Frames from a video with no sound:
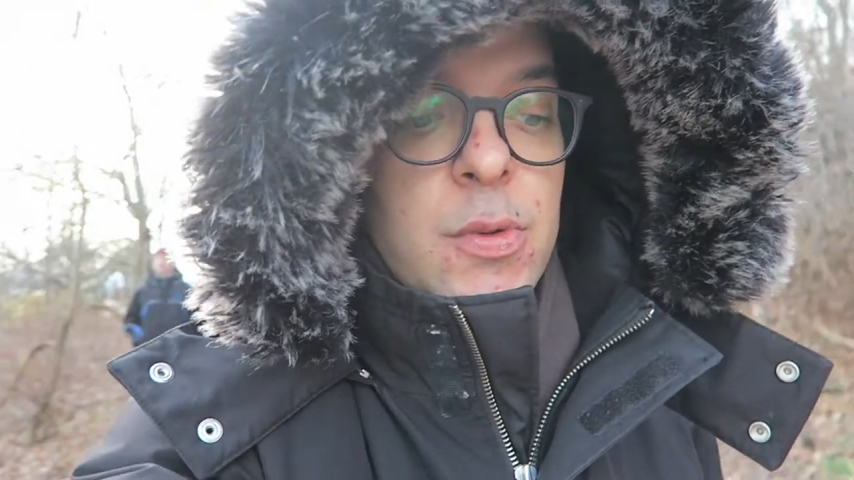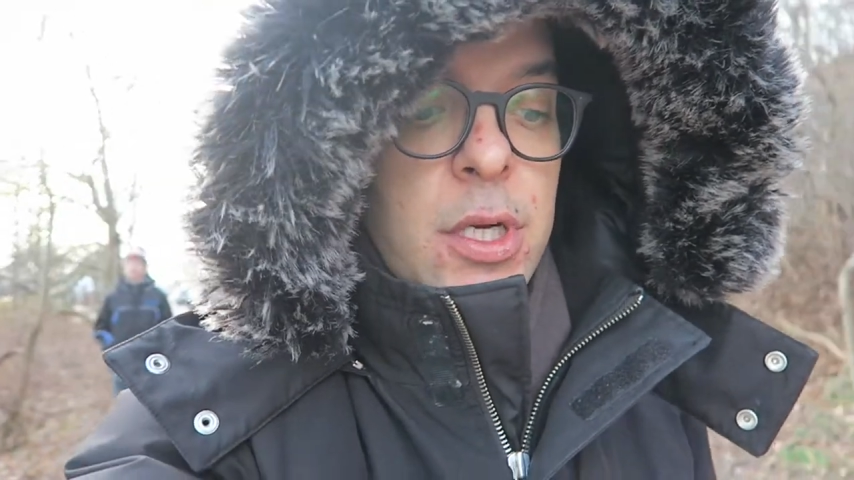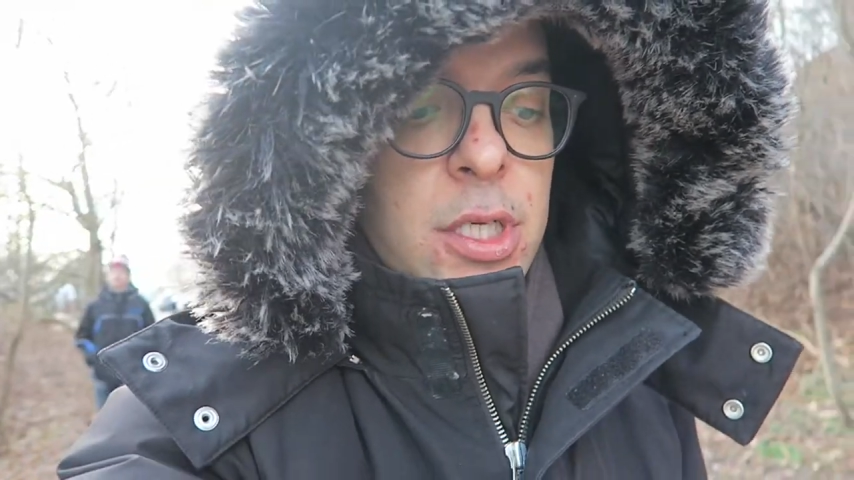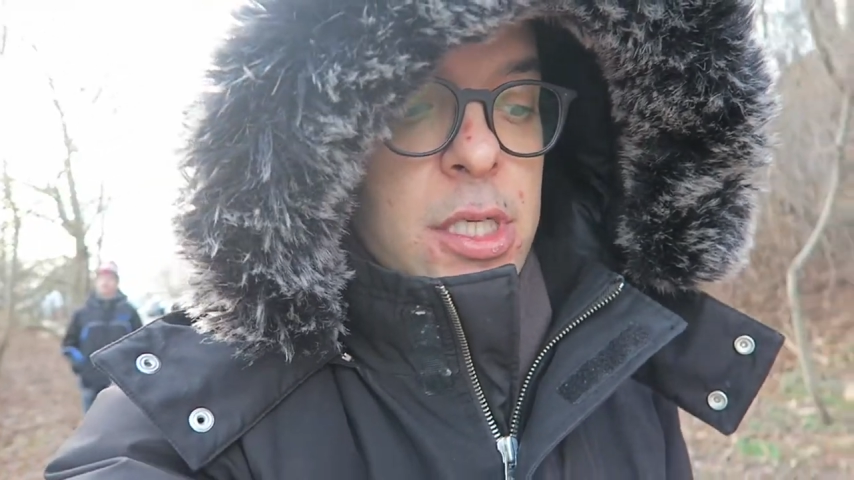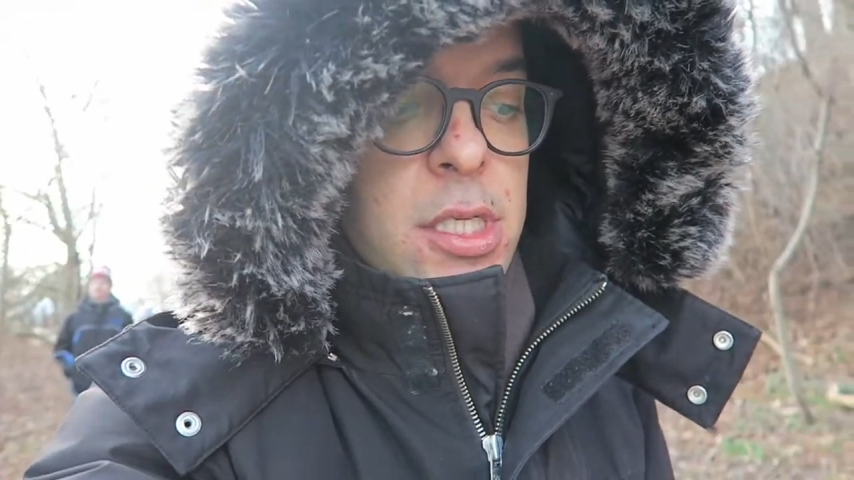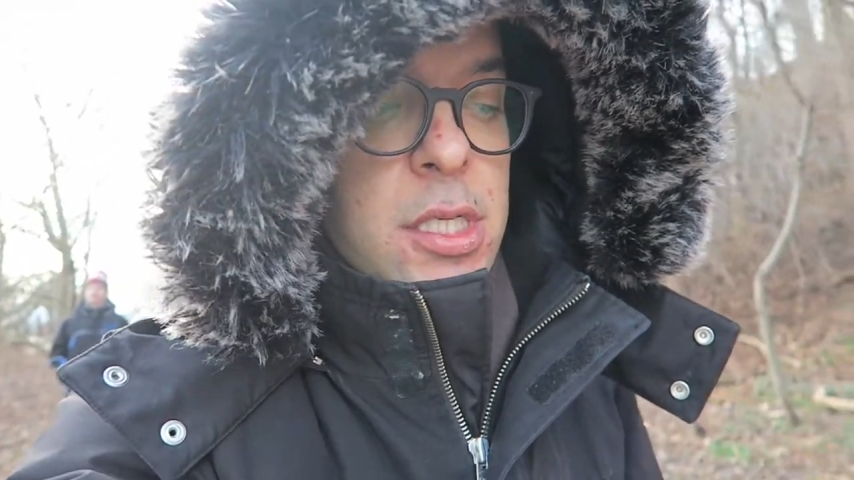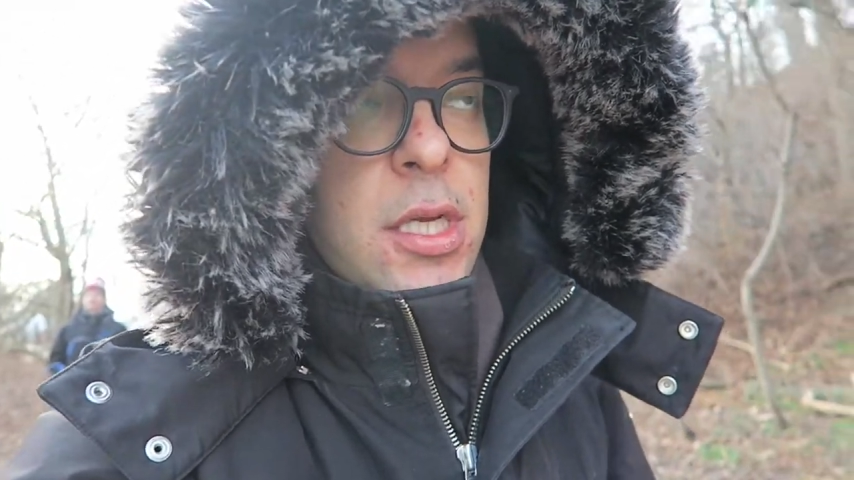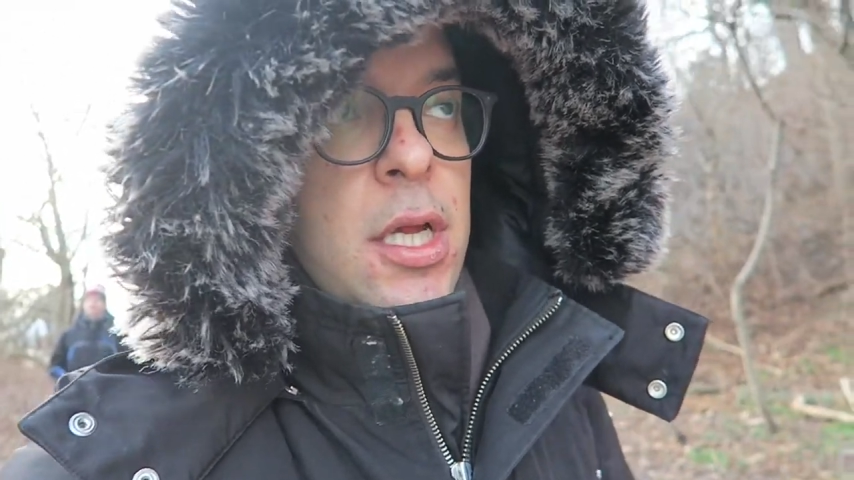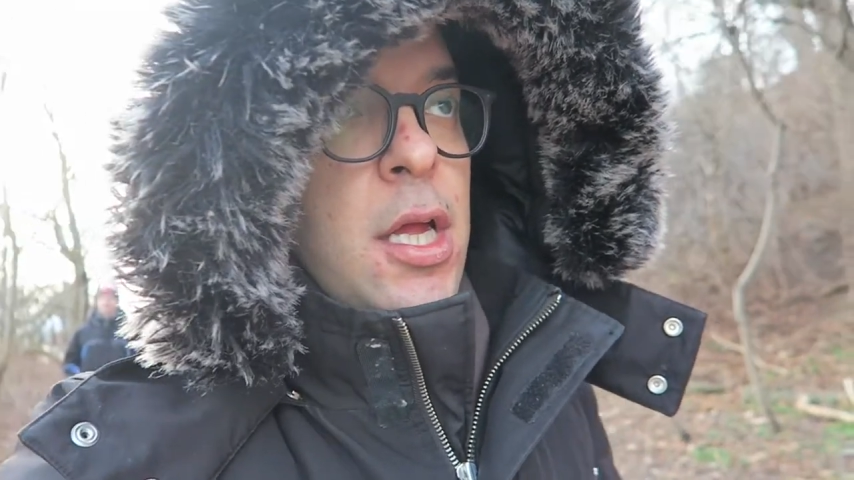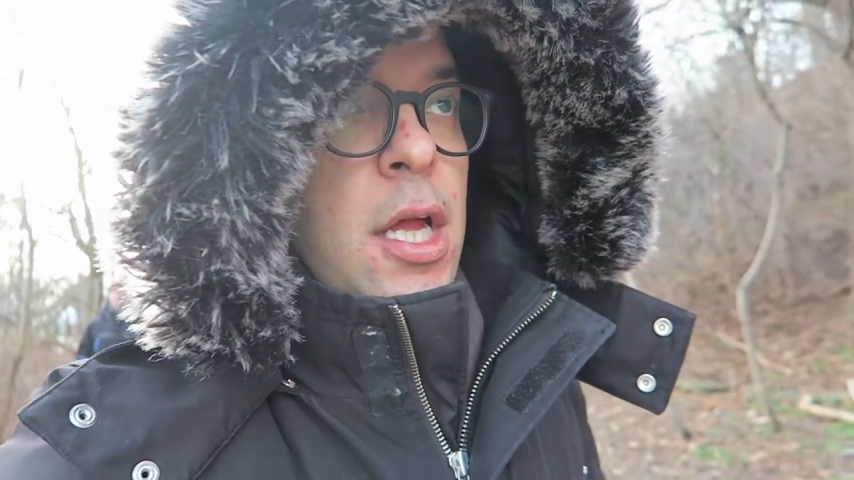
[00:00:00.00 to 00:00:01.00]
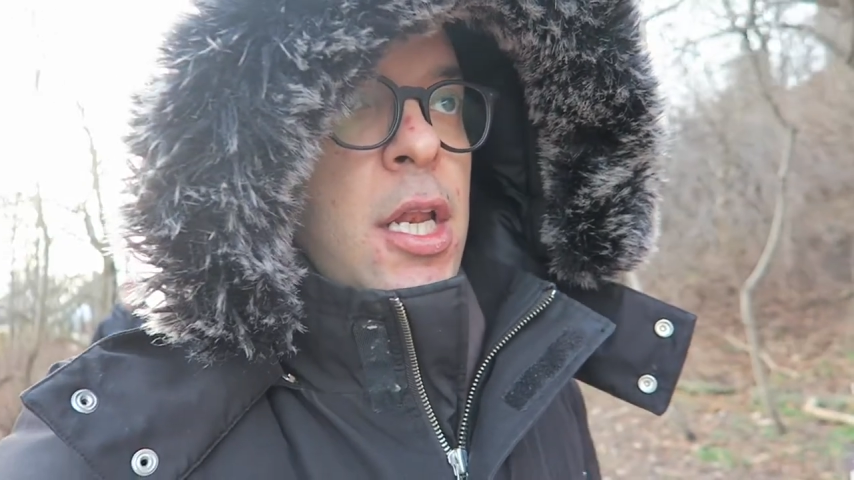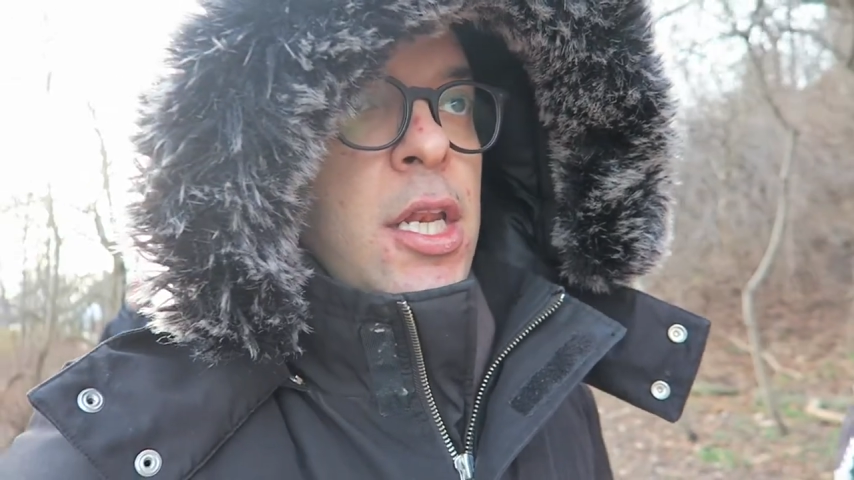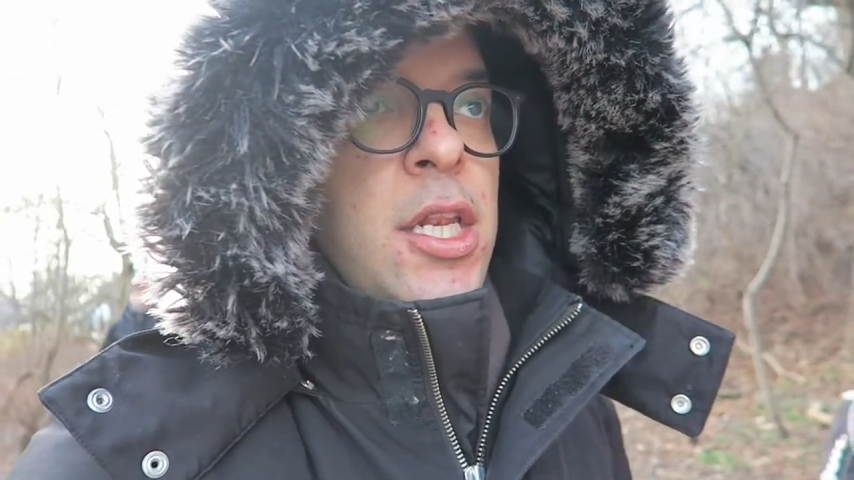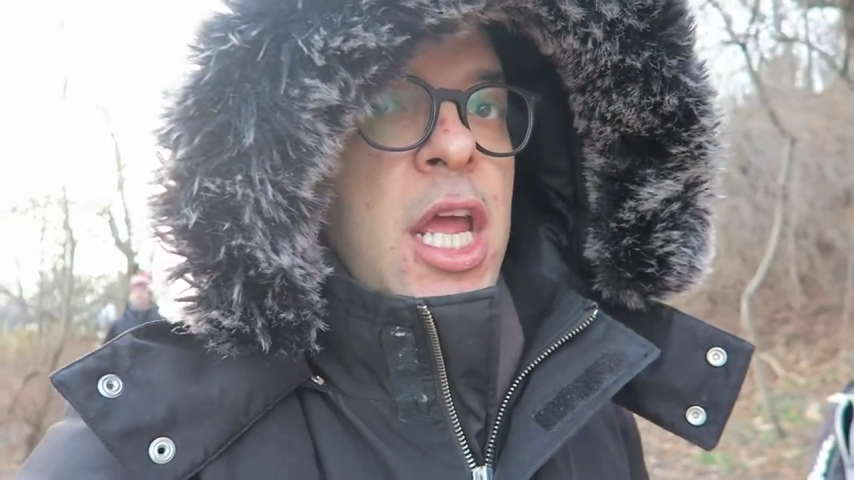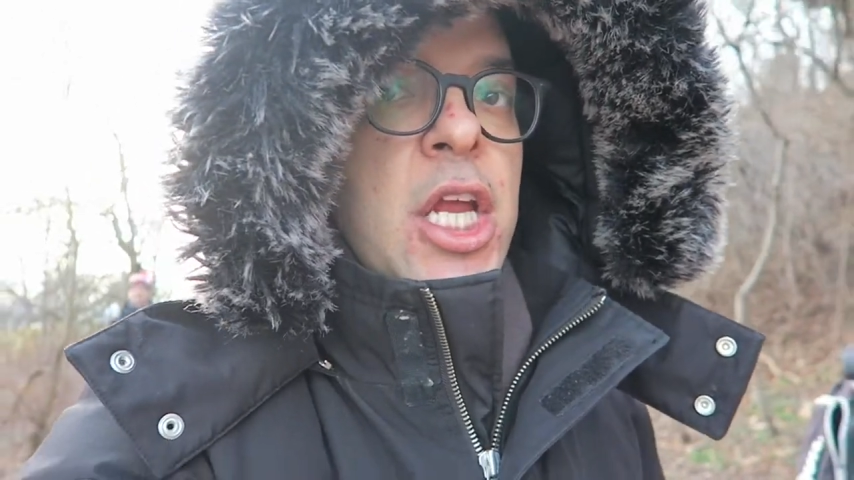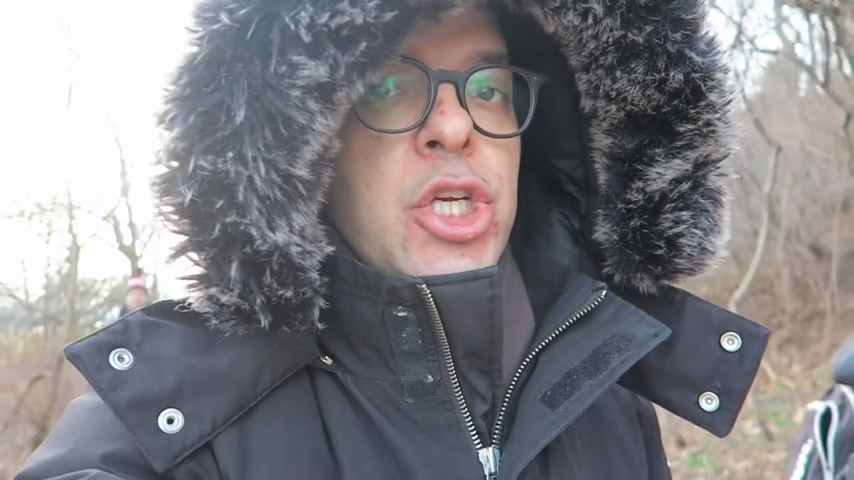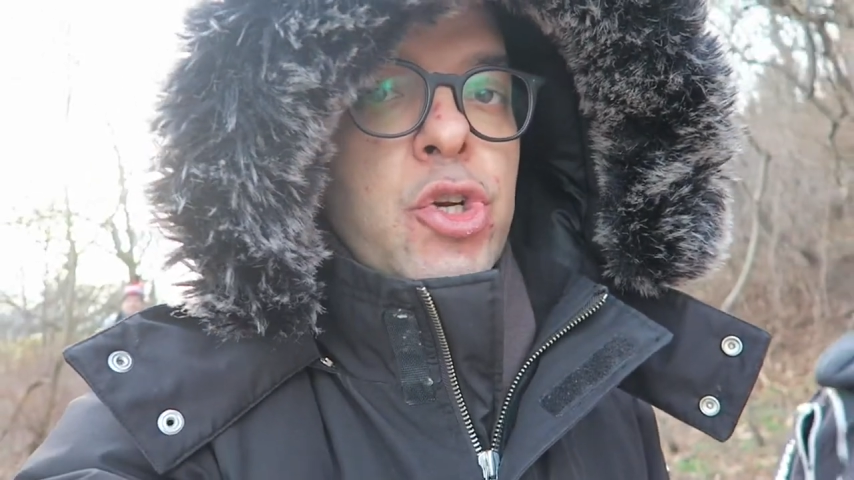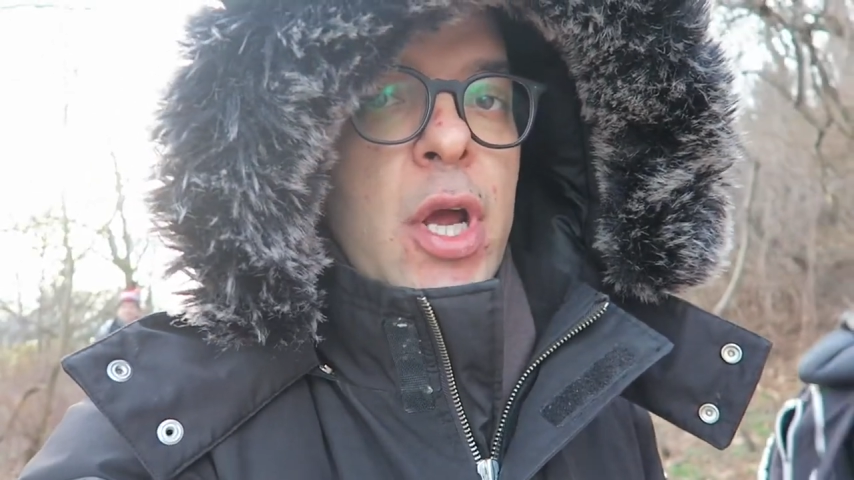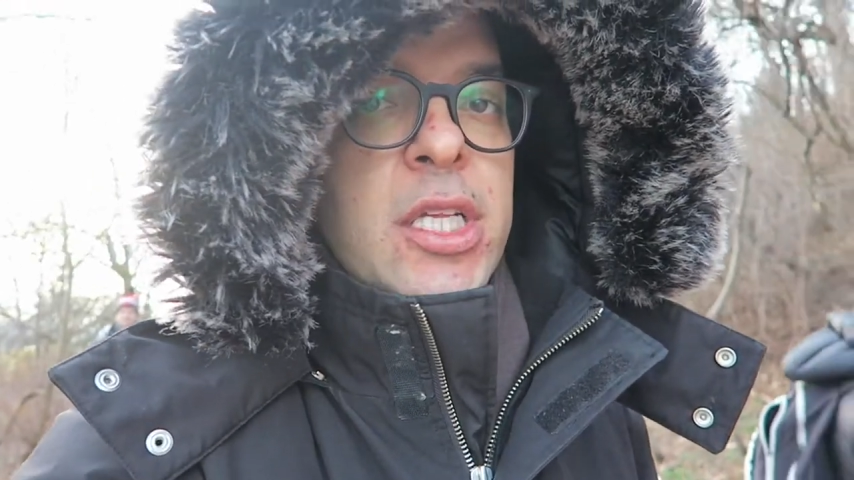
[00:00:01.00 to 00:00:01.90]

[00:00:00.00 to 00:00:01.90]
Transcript: We are just nature